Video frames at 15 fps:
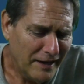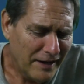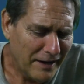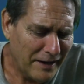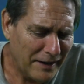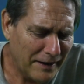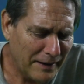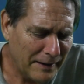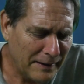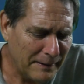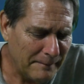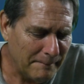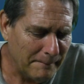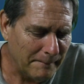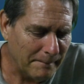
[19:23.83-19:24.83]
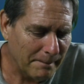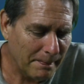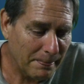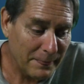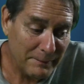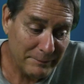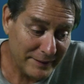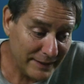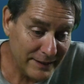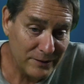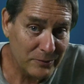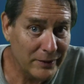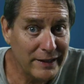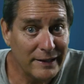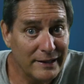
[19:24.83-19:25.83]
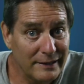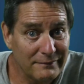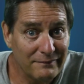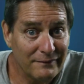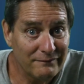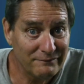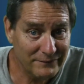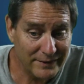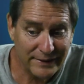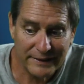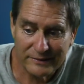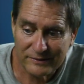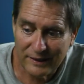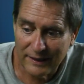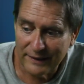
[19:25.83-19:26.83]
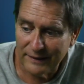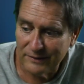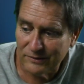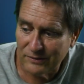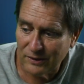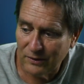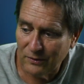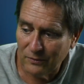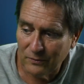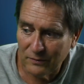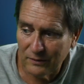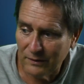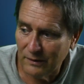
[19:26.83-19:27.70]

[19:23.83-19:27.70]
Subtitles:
Um, but either way, I'm very excited. So